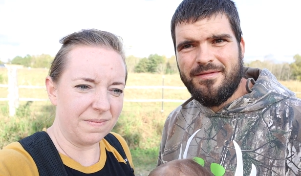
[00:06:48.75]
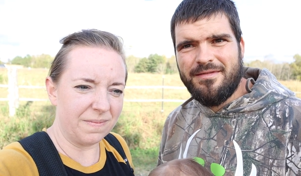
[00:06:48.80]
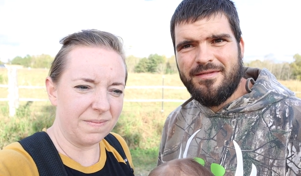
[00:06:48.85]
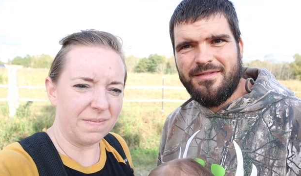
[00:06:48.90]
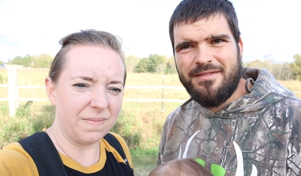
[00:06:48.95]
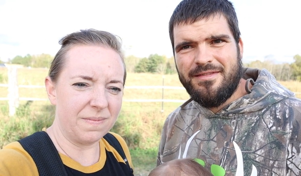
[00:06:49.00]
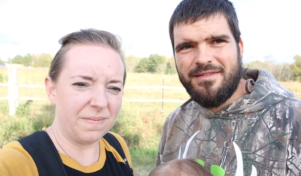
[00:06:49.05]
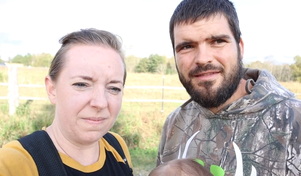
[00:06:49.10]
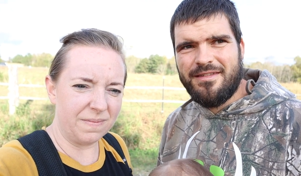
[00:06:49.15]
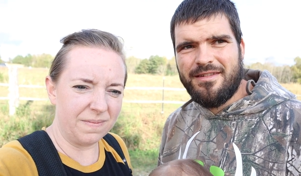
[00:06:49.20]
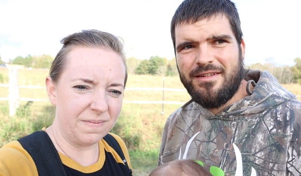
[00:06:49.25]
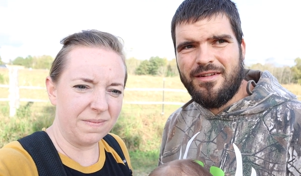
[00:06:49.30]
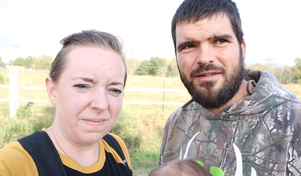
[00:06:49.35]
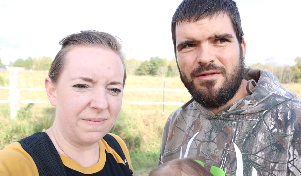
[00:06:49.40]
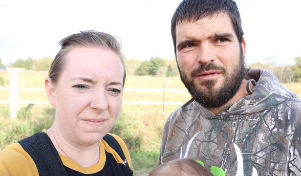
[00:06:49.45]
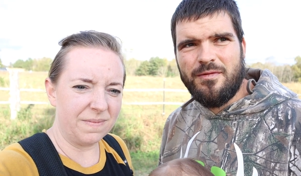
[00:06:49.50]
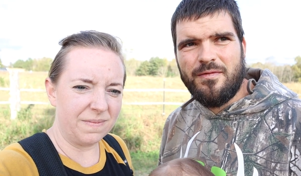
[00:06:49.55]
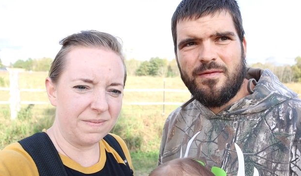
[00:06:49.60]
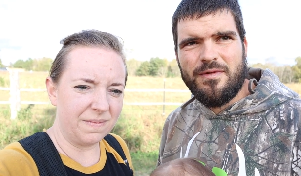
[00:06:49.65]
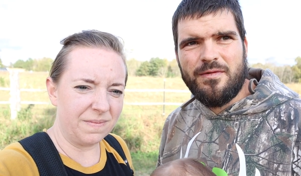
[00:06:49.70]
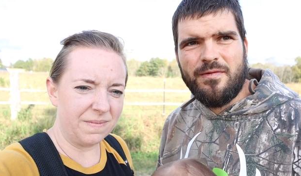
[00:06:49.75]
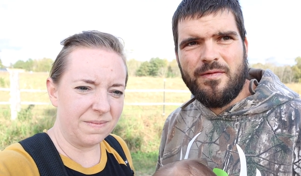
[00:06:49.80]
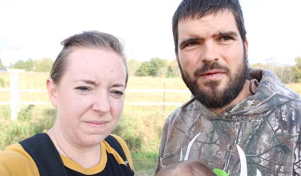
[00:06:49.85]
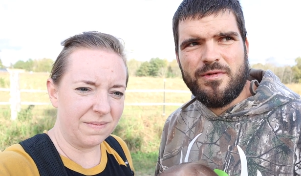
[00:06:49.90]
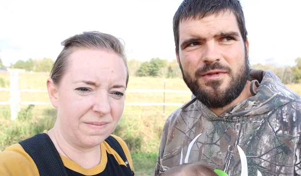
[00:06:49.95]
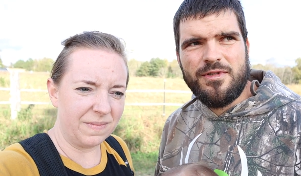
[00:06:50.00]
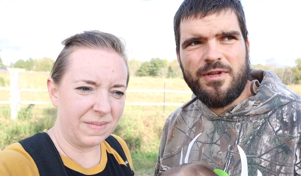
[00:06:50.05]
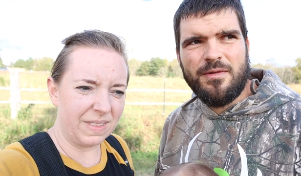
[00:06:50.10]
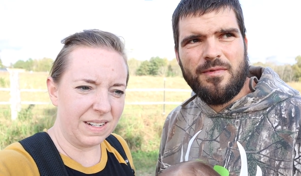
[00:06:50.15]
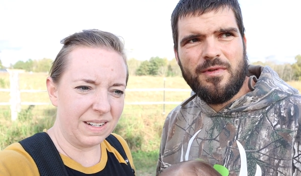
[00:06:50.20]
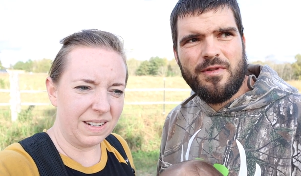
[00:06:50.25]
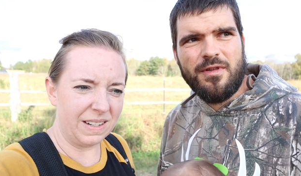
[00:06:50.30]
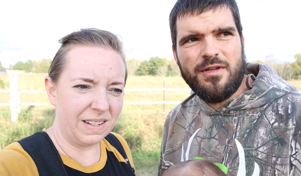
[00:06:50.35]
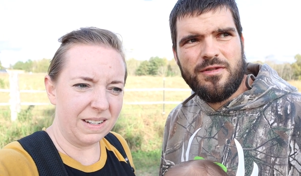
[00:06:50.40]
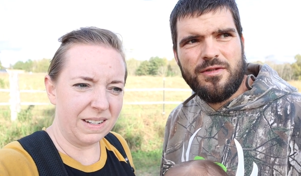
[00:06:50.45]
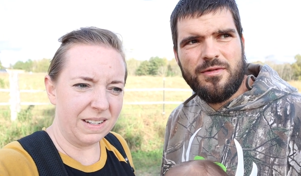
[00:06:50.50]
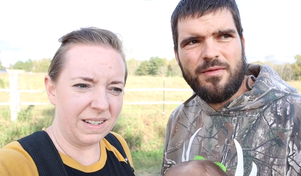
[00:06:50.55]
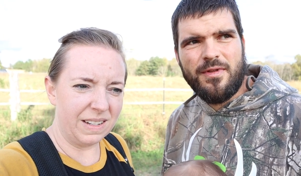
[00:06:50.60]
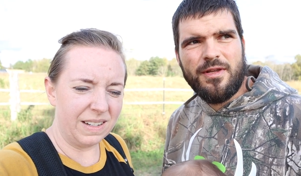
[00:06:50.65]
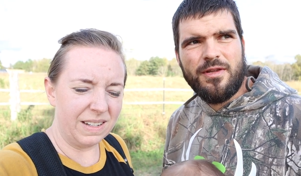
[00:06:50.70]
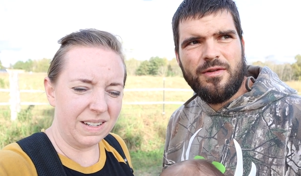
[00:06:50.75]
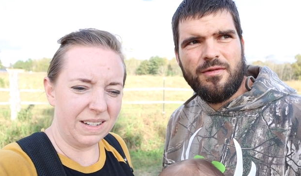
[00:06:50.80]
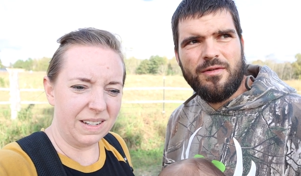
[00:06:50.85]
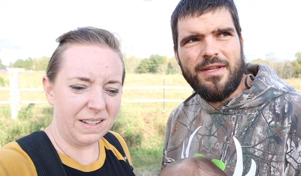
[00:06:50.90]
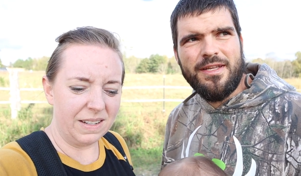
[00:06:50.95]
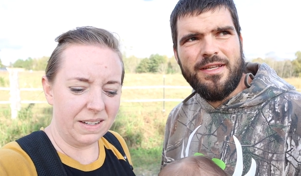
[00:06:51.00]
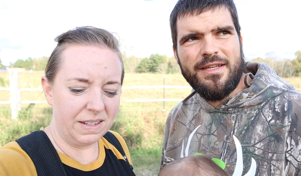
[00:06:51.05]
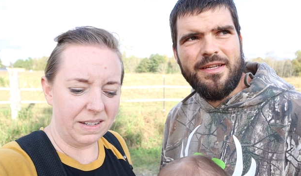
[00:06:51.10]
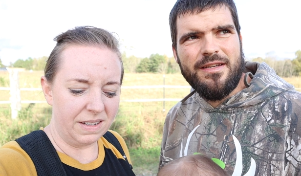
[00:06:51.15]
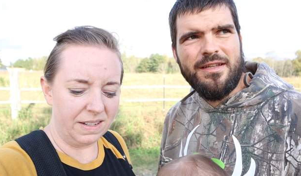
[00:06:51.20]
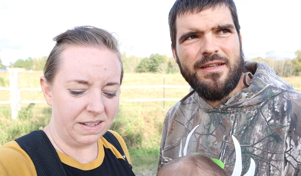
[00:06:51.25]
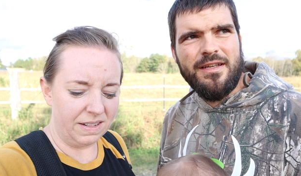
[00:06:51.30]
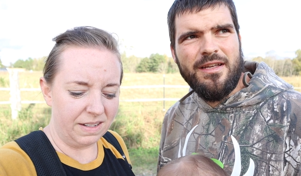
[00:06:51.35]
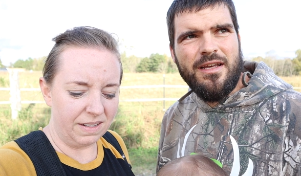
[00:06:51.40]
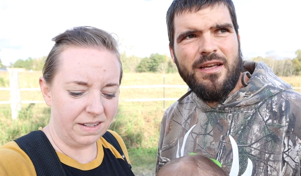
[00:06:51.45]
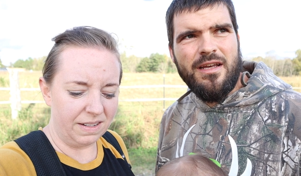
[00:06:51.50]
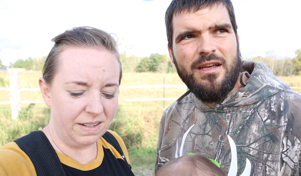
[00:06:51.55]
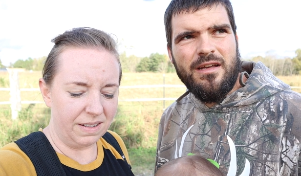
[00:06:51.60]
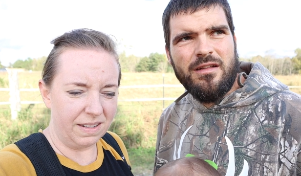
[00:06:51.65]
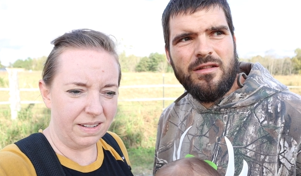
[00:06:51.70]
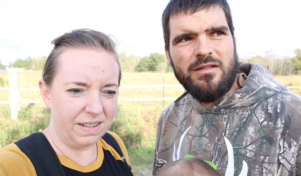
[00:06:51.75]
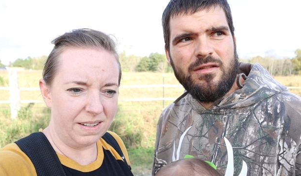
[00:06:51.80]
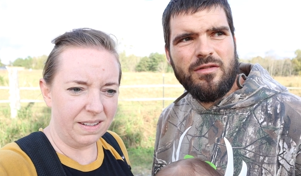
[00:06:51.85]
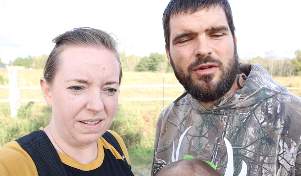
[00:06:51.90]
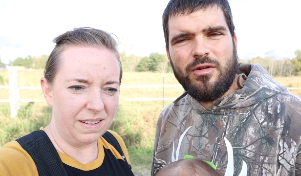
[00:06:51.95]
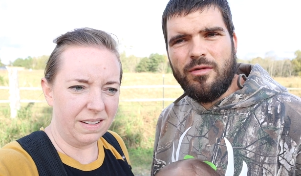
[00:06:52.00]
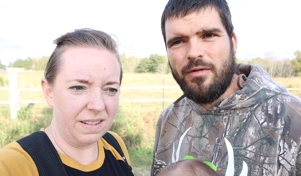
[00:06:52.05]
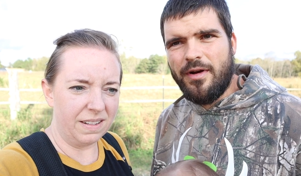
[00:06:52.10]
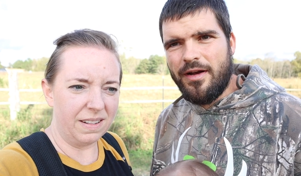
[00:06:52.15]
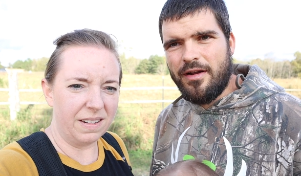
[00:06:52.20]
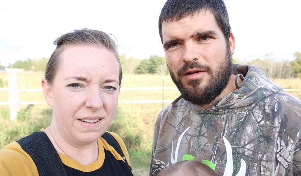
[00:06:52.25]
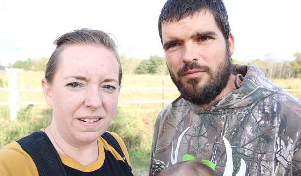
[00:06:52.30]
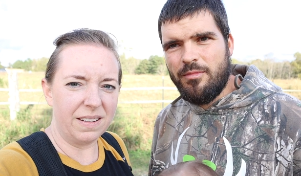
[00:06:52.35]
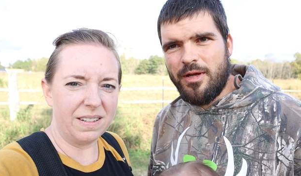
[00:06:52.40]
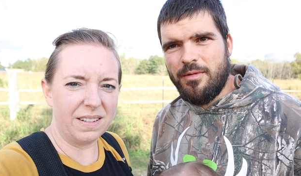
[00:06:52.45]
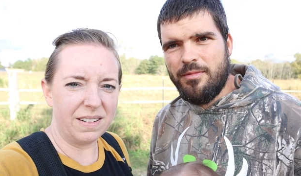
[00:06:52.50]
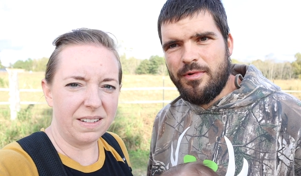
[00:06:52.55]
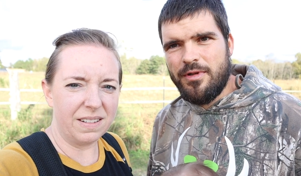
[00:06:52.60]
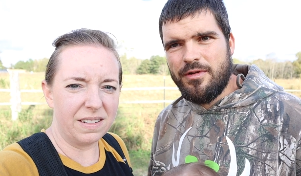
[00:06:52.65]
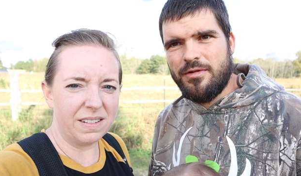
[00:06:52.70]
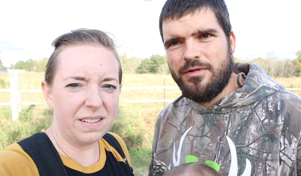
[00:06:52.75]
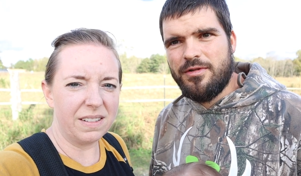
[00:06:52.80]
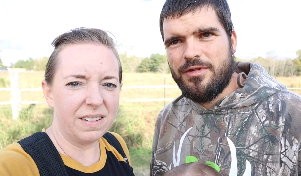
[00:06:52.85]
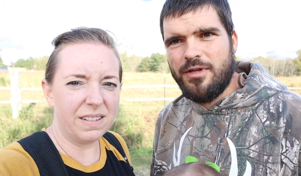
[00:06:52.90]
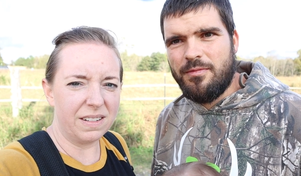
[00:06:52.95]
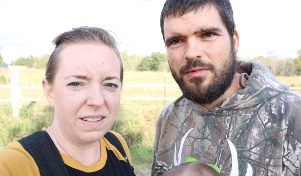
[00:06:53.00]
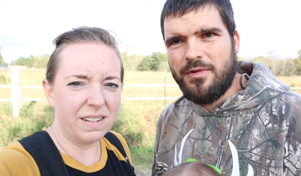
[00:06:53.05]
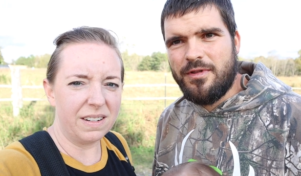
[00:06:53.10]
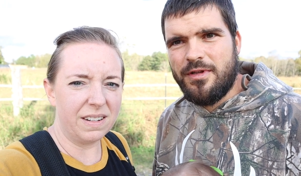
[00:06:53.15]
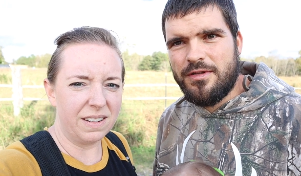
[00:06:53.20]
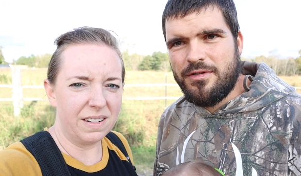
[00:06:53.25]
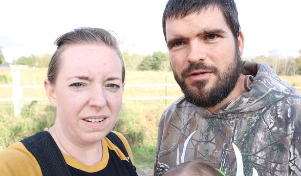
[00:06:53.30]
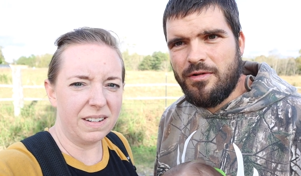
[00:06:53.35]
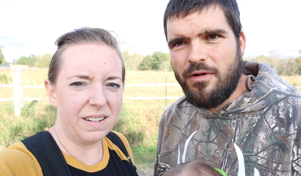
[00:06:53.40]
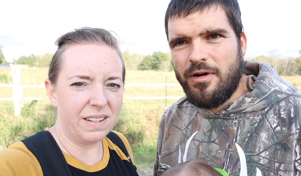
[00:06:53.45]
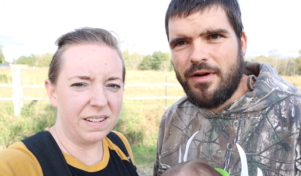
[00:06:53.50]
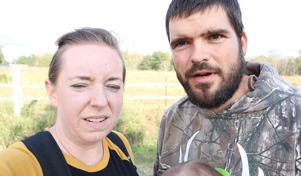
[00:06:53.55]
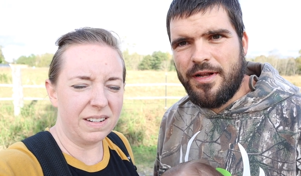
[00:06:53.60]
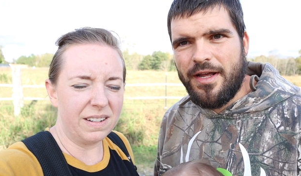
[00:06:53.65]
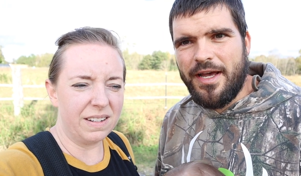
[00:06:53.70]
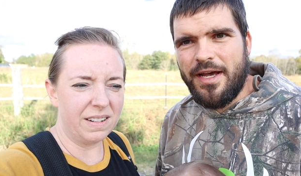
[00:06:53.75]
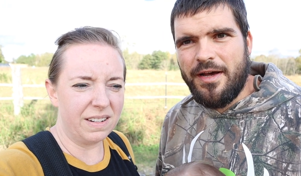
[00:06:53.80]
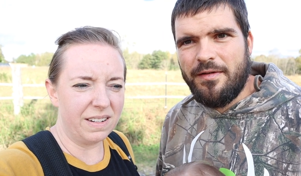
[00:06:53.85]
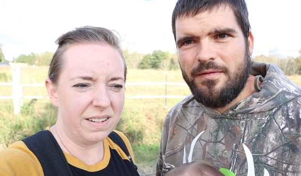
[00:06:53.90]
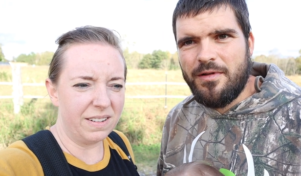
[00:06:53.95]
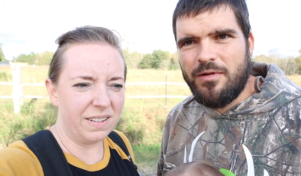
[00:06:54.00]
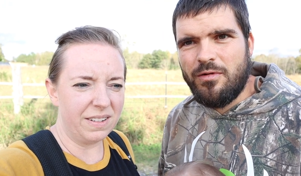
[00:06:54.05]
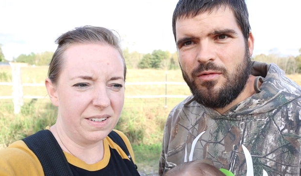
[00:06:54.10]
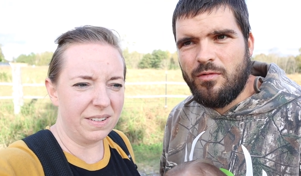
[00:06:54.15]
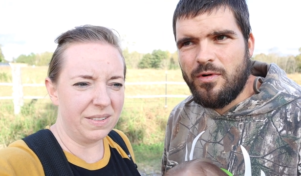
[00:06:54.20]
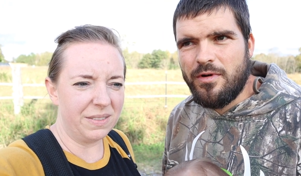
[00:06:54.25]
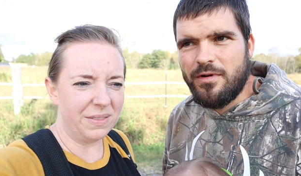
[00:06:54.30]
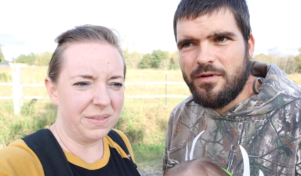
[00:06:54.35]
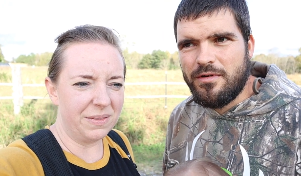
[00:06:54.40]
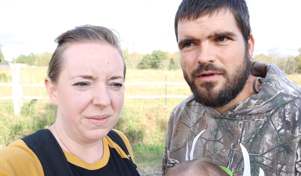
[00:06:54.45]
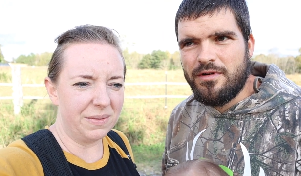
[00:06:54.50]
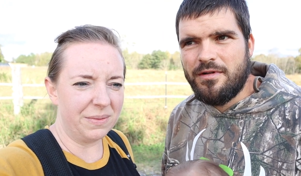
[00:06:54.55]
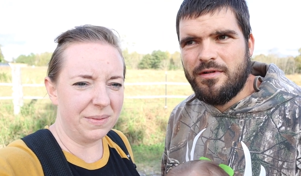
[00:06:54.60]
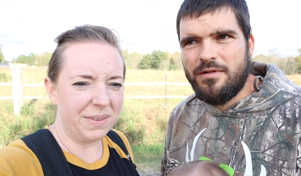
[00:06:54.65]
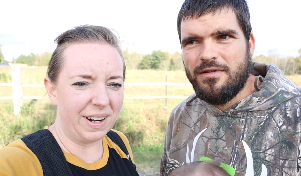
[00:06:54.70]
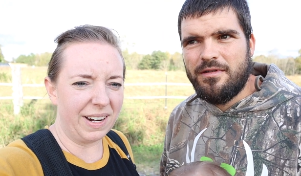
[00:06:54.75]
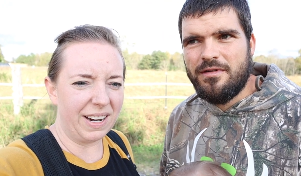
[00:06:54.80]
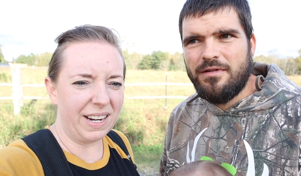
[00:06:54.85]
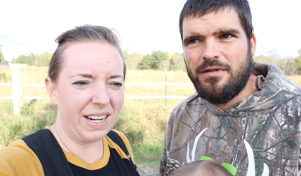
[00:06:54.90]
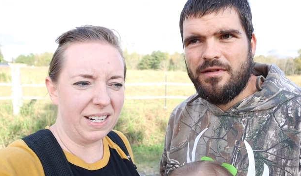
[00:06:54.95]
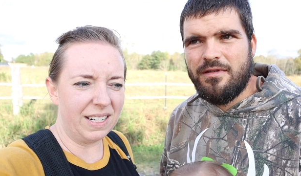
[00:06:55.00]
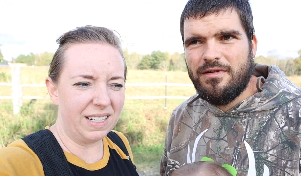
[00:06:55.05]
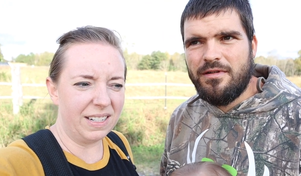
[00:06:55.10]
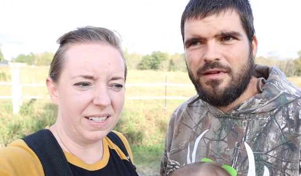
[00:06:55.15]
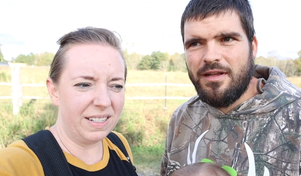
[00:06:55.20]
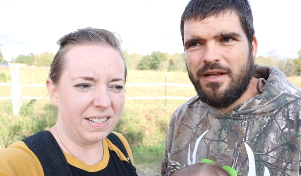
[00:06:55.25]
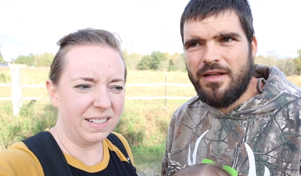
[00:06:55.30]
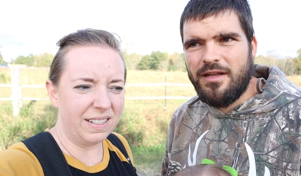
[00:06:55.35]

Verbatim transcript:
Speaker 1: Mm. You know, if, if there's something that you think you need, look around and maybe there's something that you already have that'll work. Right.